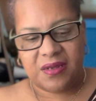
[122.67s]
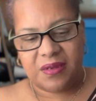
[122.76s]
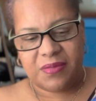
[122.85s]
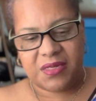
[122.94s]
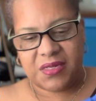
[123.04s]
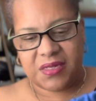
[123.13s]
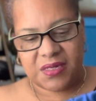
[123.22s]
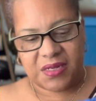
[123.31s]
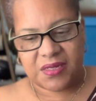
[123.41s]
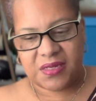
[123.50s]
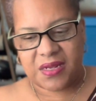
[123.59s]
let me see,
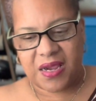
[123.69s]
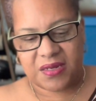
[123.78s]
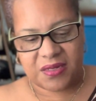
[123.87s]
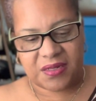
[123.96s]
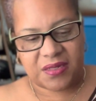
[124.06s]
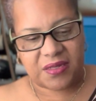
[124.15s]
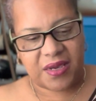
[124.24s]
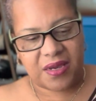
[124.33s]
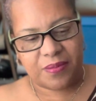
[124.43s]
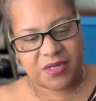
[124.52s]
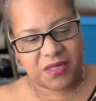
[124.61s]
does it actually say
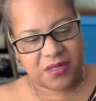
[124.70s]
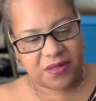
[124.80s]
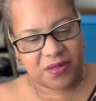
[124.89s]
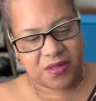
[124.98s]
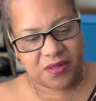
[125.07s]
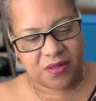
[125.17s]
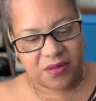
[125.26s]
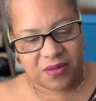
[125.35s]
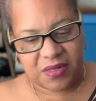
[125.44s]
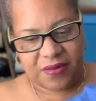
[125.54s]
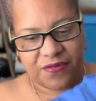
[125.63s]
the material?
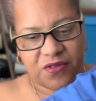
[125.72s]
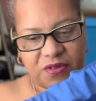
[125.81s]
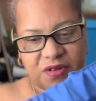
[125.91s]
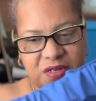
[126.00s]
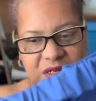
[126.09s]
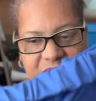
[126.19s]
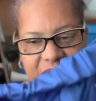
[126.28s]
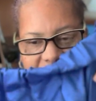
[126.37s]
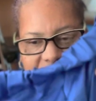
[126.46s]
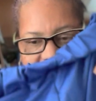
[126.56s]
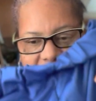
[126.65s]
And of course it
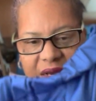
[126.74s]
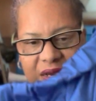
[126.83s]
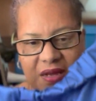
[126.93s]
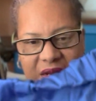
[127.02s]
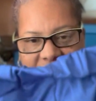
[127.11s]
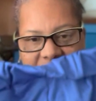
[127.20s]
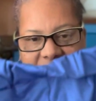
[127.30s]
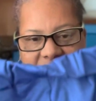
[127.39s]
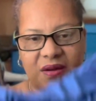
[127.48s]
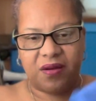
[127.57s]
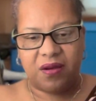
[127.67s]
doesn't say it in
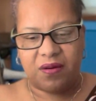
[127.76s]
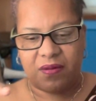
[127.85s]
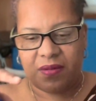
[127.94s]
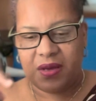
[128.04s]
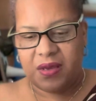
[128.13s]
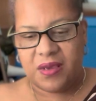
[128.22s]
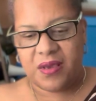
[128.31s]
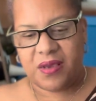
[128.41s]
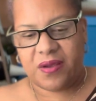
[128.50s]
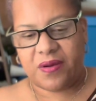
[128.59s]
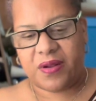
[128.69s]
here. Oh,
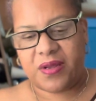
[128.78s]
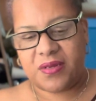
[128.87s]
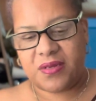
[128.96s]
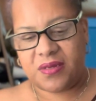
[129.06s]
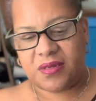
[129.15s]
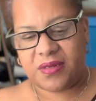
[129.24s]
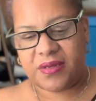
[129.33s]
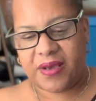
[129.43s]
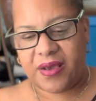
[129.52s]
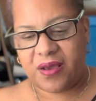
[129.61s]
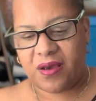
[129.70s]
here it is, it's
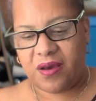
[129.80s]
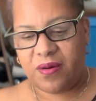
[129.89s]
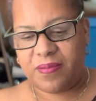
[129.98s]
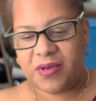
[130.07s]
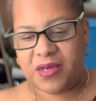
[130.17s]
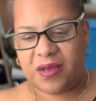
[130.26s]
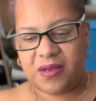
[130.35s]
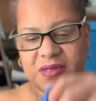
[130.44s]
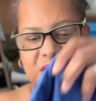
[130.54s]
tag. Oh, and all it